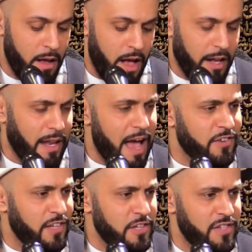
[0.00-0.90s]
Allah
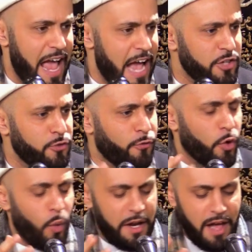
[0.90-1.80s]
says, as
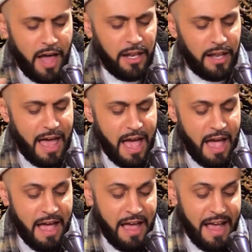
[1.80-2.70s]
for what
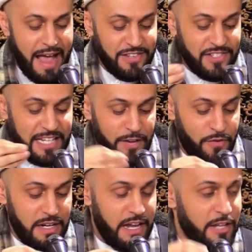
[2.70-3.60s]
Allah has
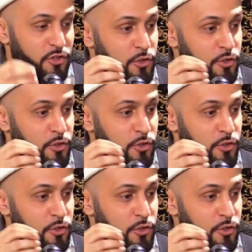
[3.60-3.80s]
given in